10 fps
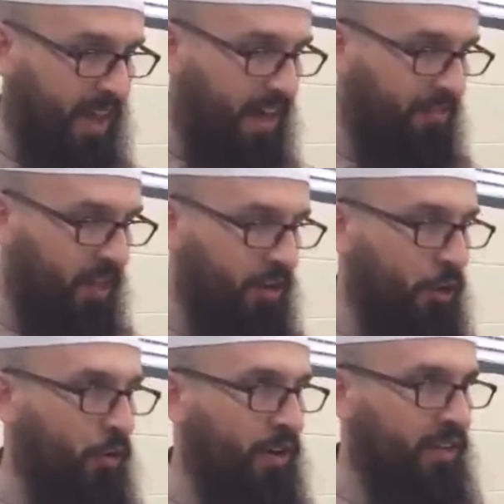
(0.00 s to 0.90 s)
and then
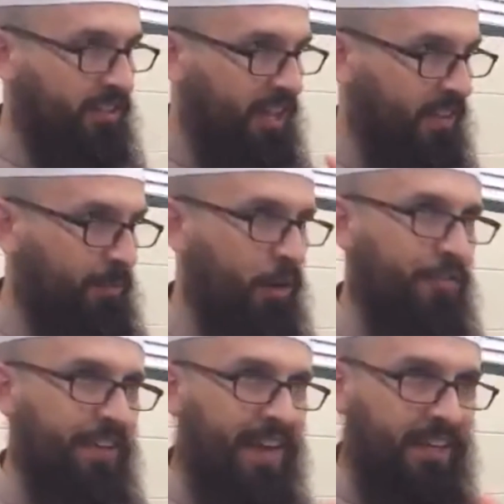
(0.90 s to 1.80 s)
you're in a state of
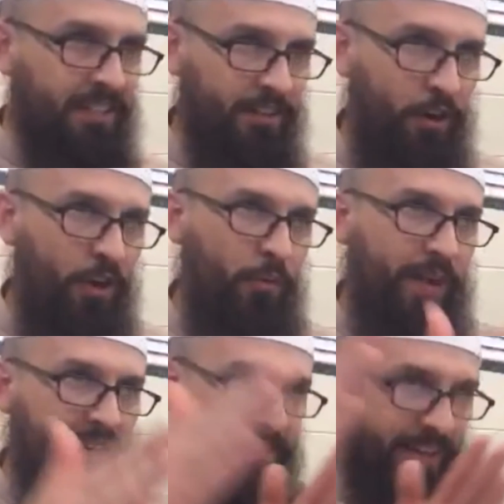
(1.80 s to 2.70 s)
purification all the
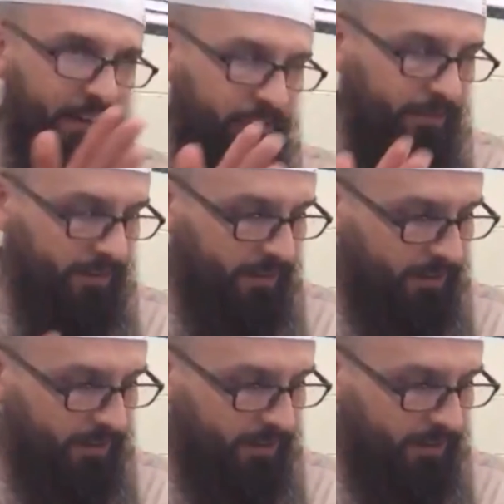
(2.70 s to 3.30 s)
way until